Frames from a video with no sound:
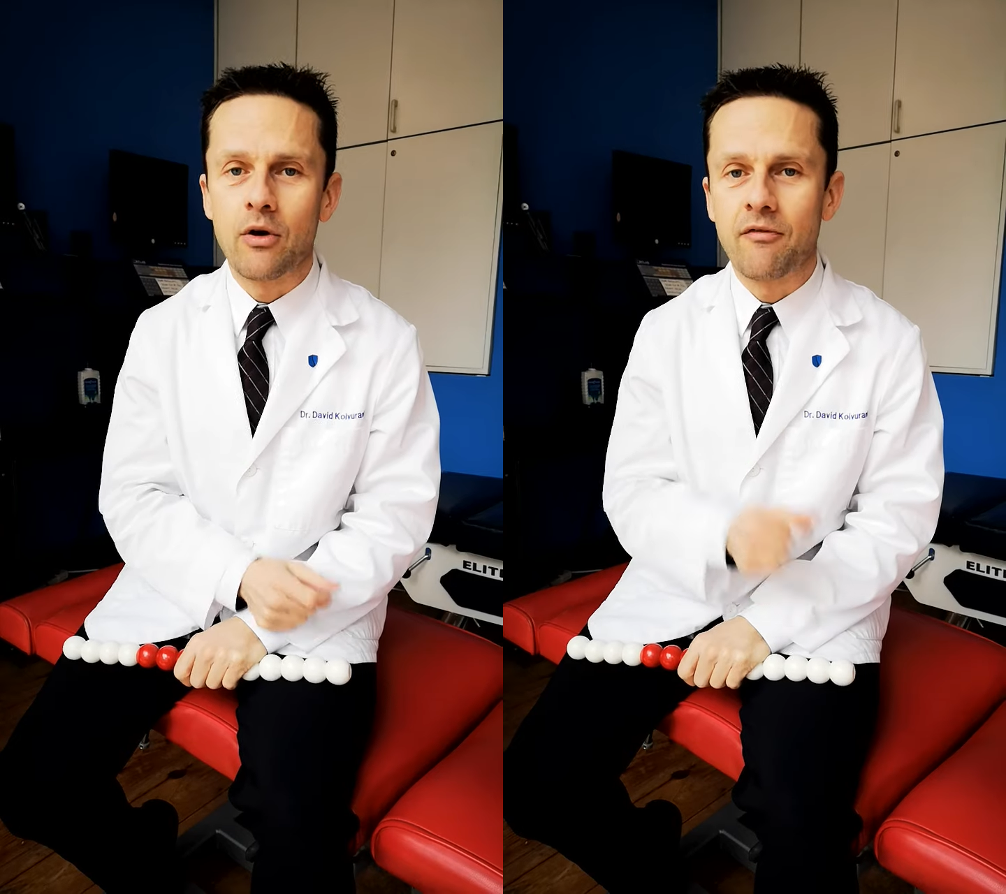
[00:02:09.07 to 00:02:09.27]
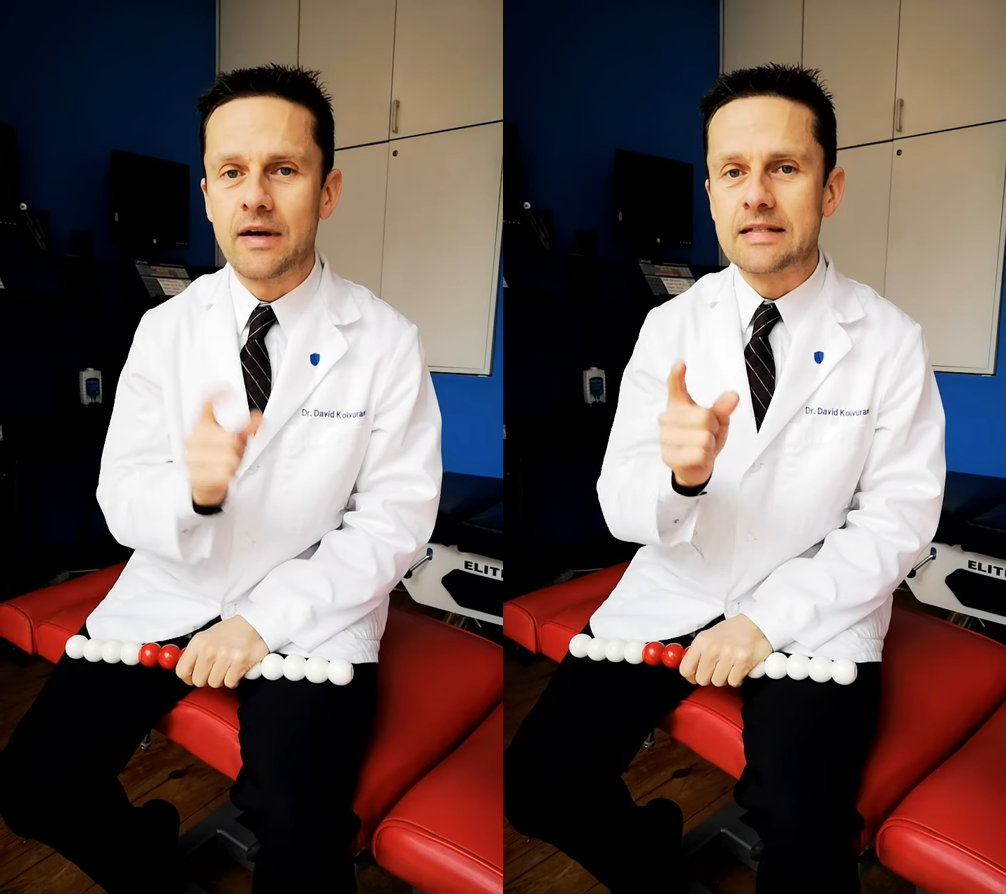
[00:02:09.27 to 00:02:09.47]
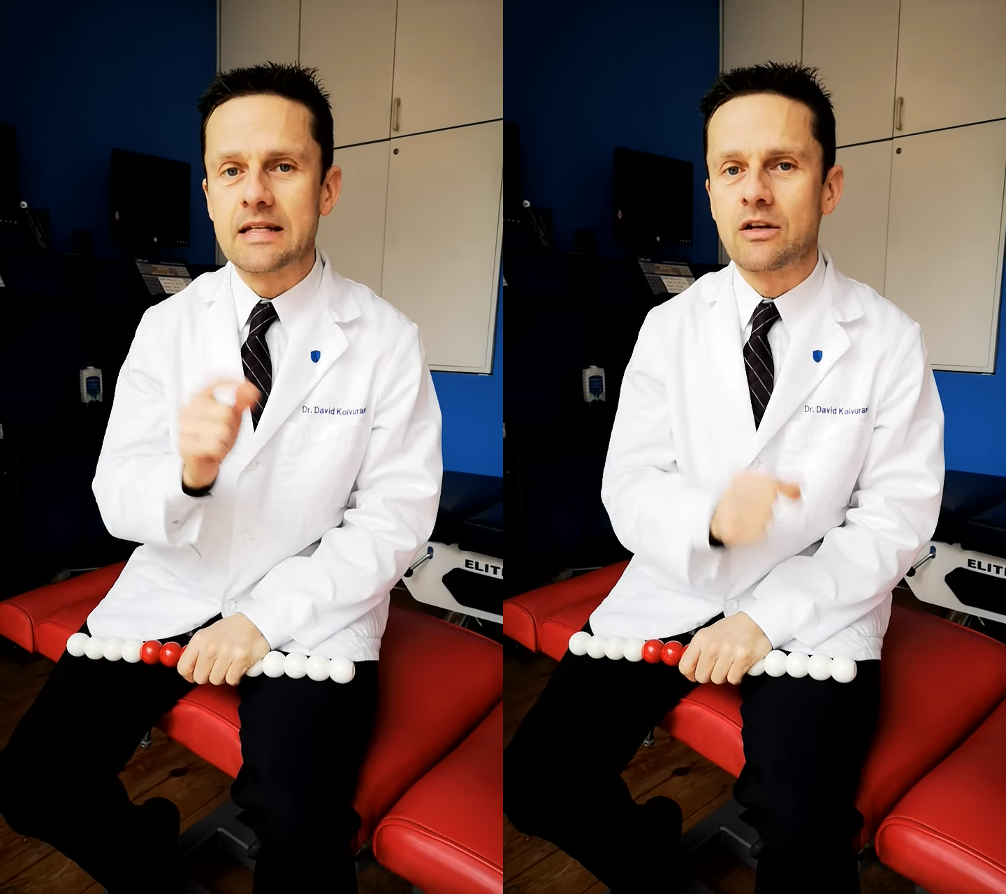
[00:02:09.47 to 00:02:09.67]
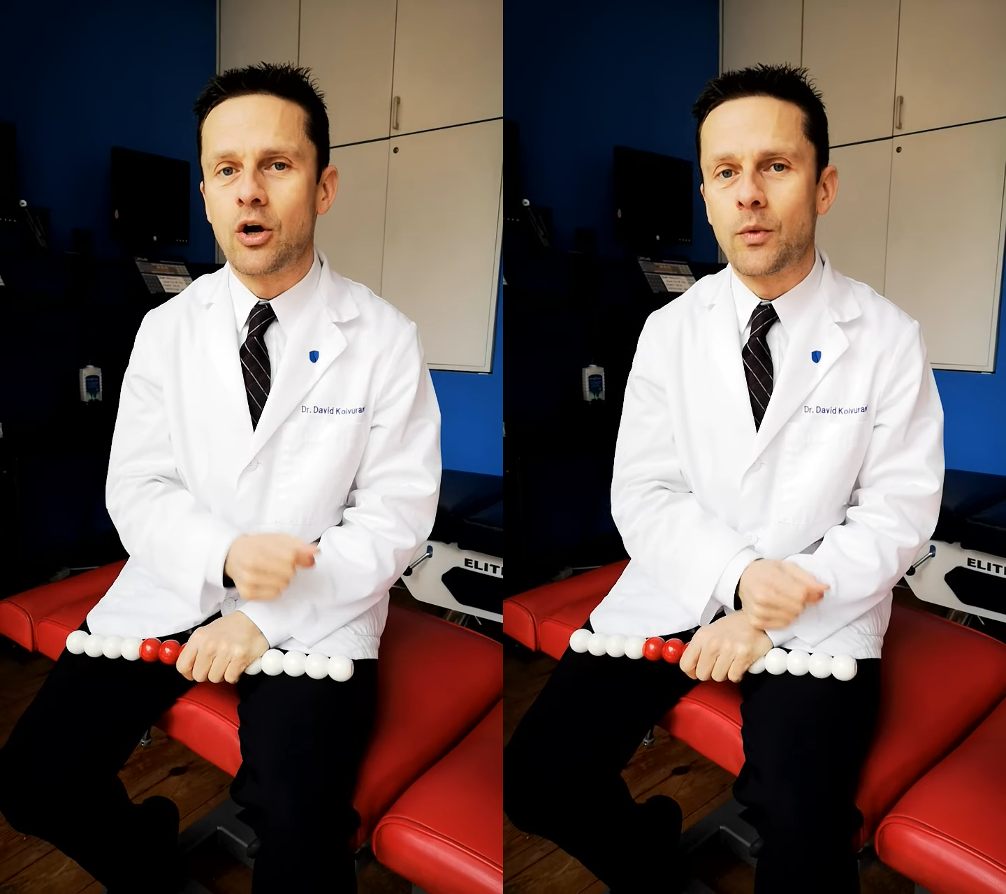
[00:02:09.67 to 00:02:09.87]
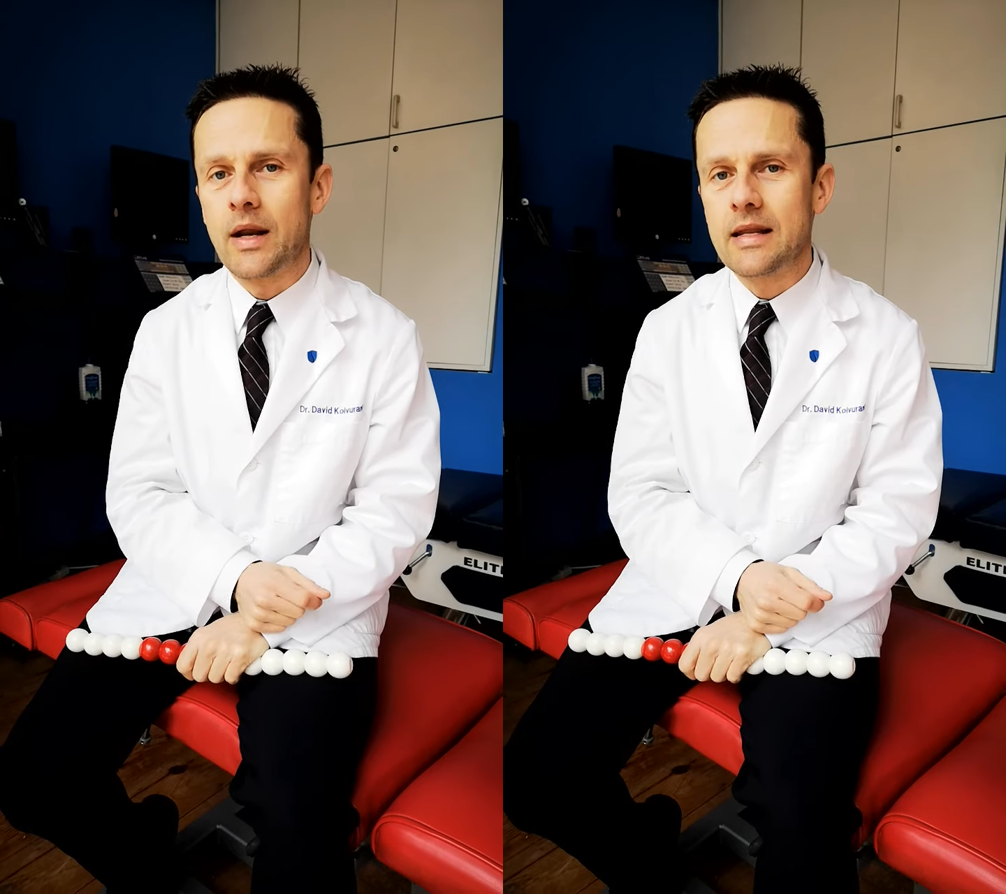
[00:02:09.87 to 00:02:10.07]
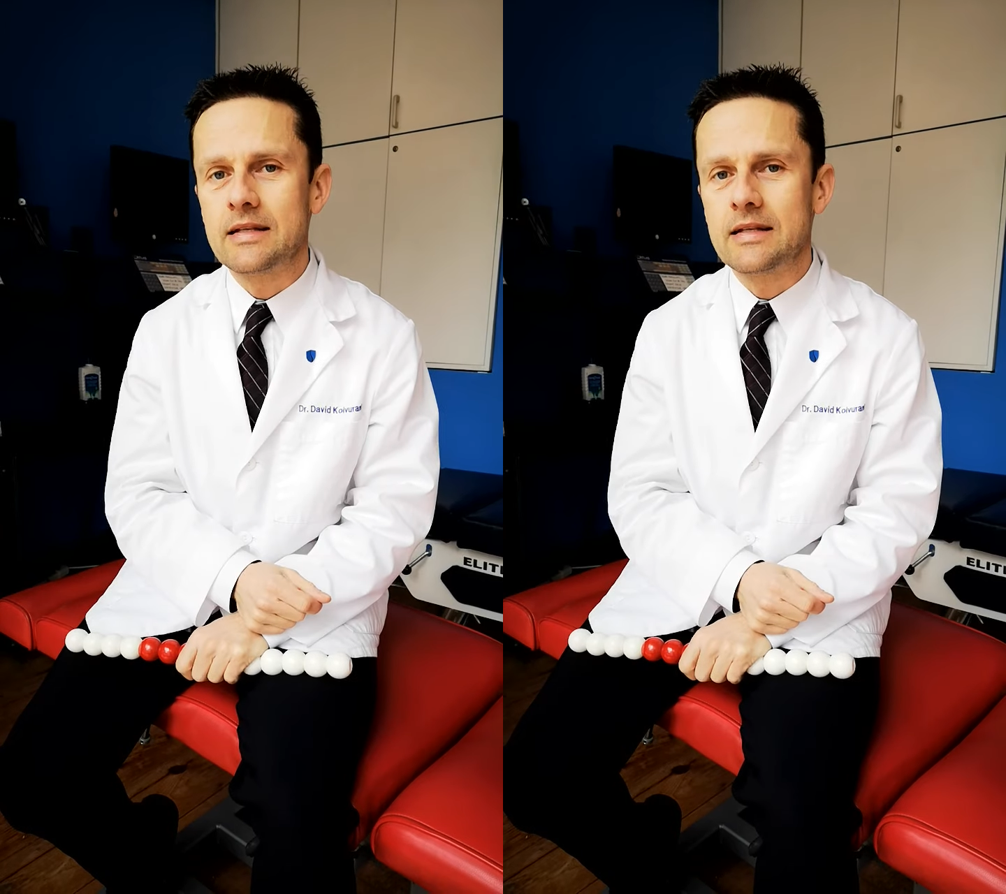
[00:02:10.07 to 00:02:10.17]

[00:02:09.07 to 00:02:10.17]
if I didn't already,